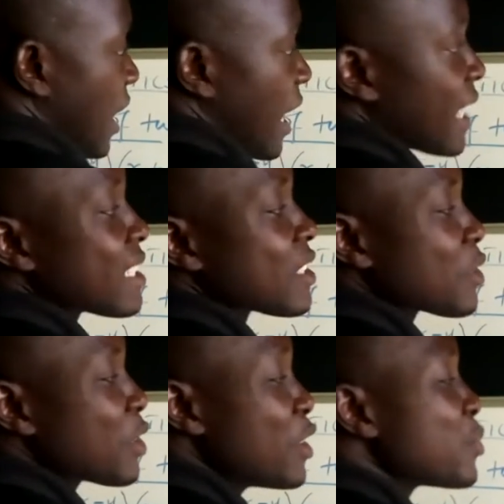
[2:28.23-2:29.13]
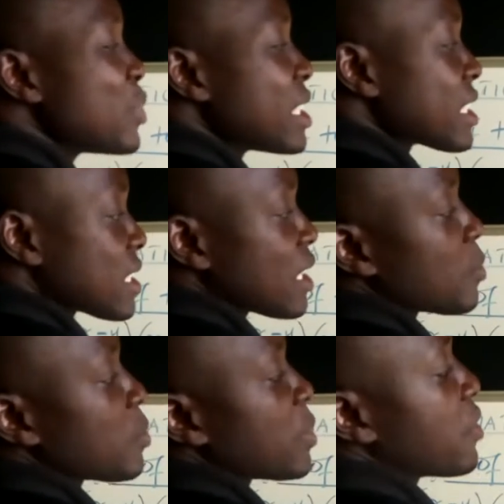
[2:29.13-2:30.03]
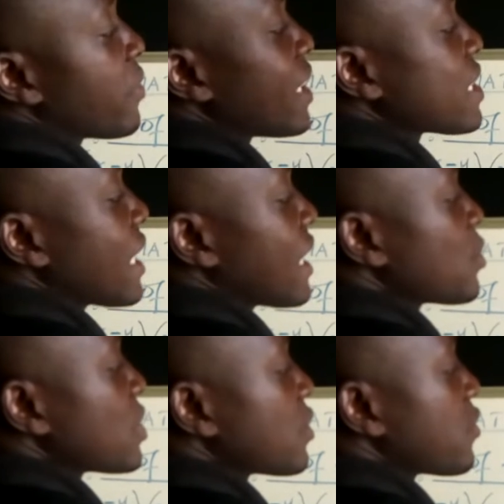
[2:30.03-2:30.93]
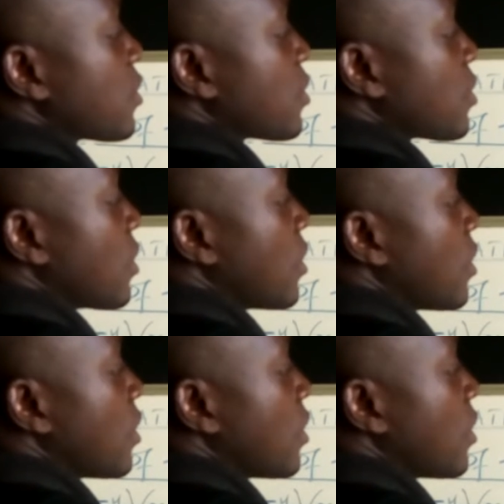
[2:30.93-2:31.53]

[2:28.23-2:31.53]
And it's going to be the same if I start with 4.